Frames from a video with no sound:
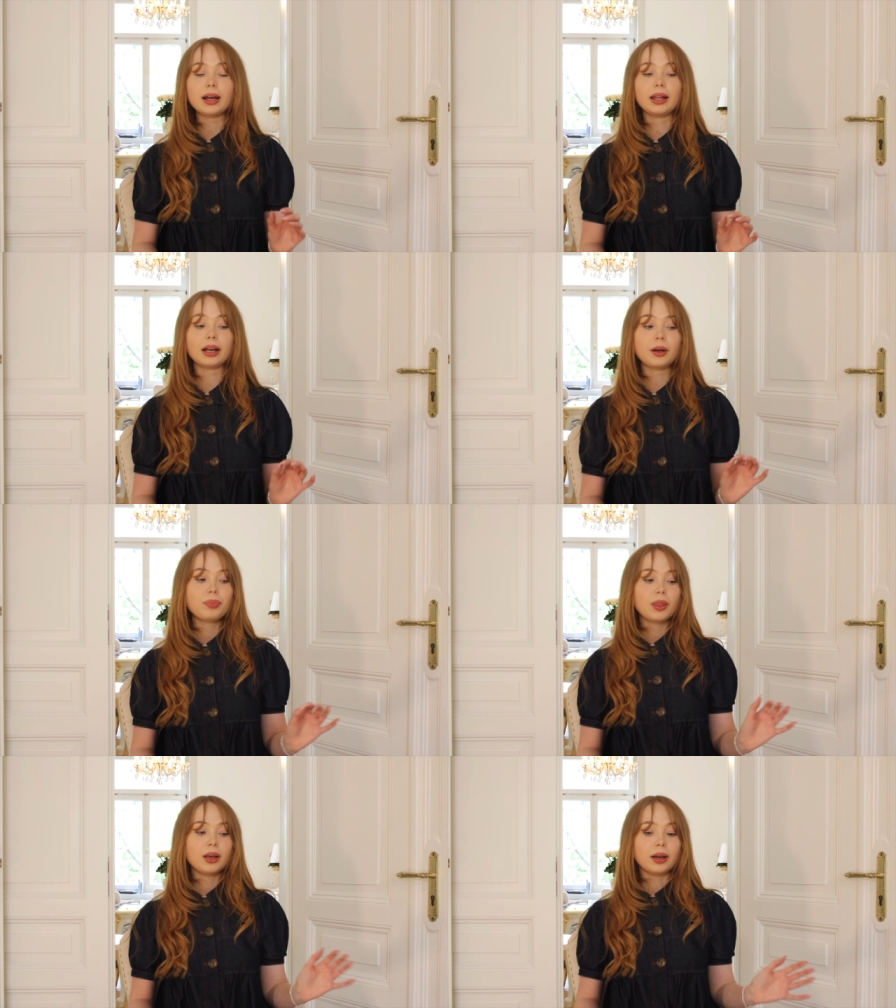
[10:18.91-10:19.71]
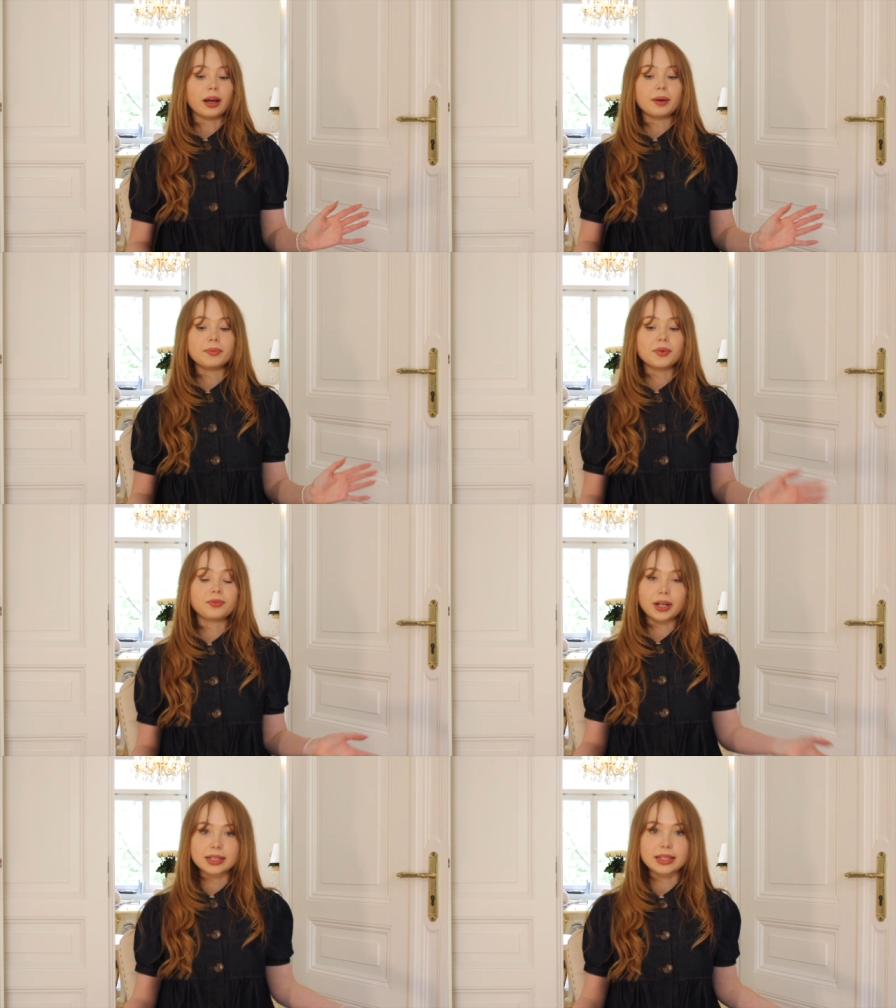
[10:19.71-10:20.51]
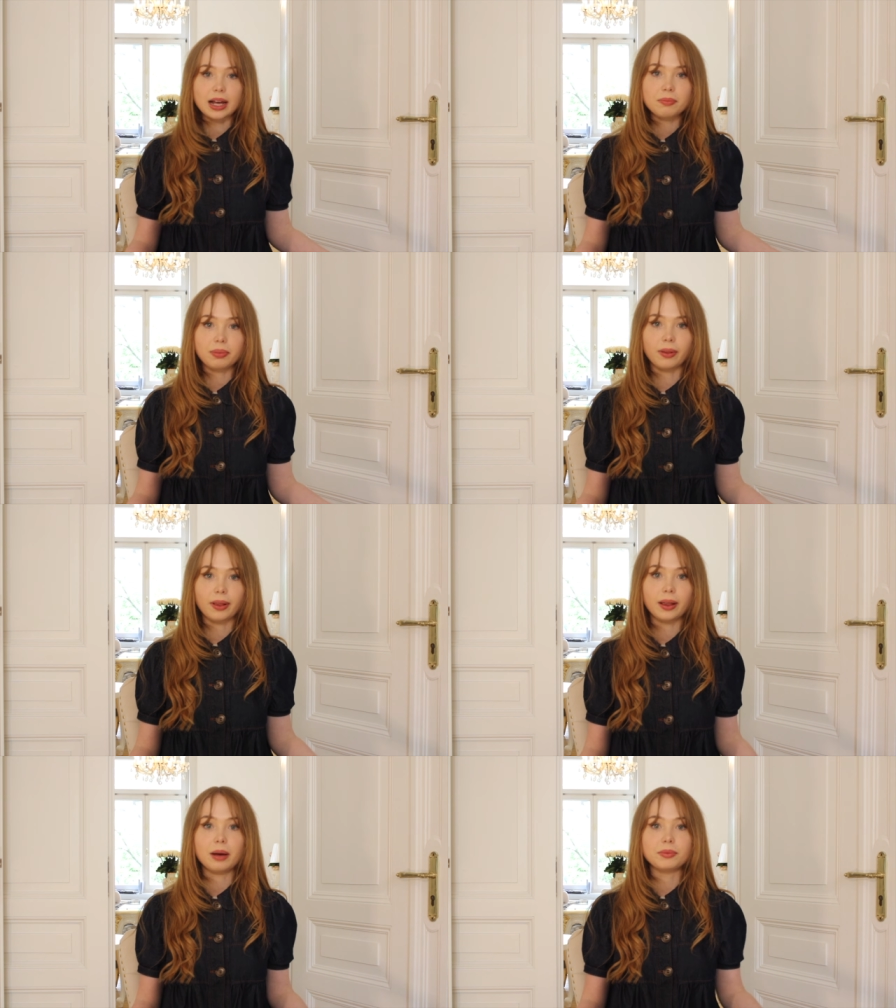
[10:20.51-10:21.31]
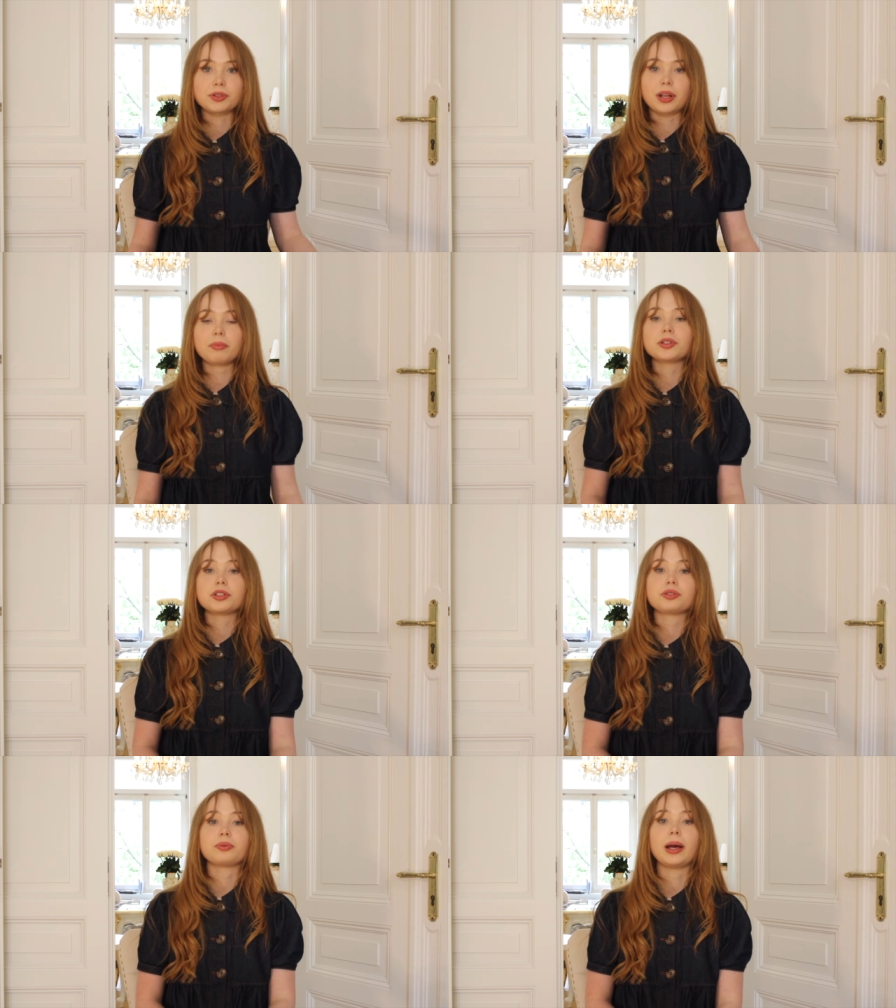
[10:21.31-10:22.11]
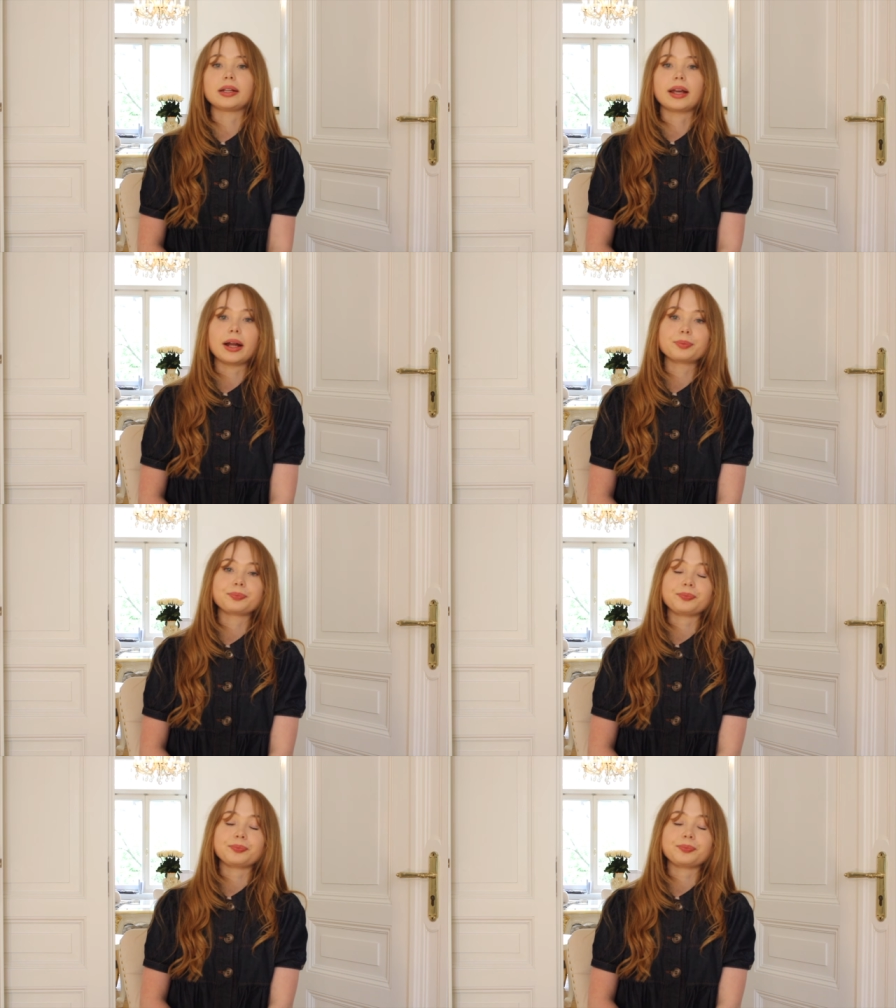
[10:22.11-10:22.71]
Like, for example, to demonstrate that,